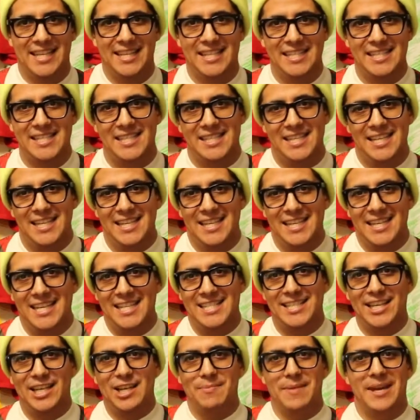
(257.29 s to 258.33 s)
this is
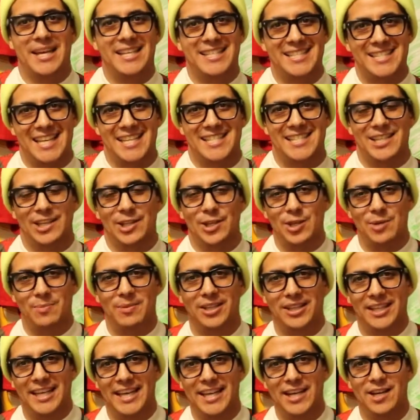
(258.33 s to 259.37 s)
going to make sense a little
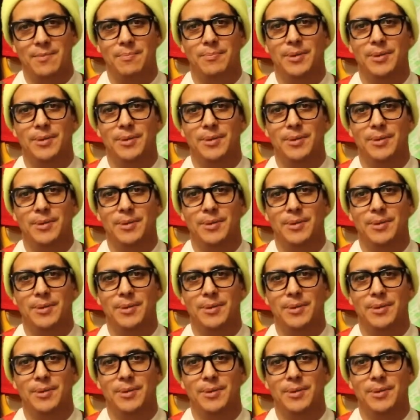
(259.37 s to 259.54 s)
bit later,